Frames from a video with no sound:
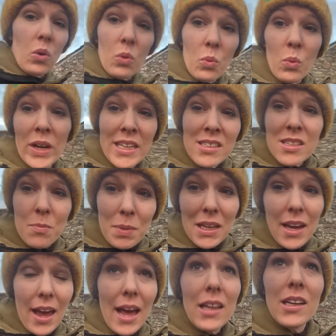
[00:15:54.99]
Wynn's a
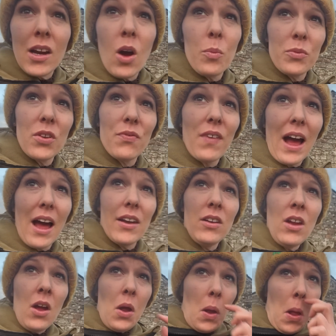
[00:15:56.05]
bigger helicopter
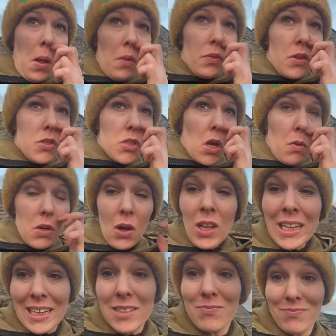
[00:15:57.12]
fan than Joe and
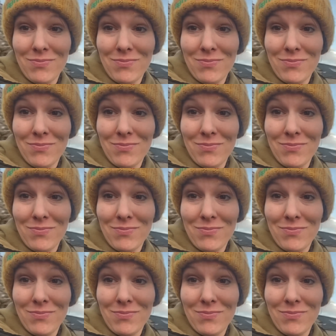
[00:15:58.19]
Ollie.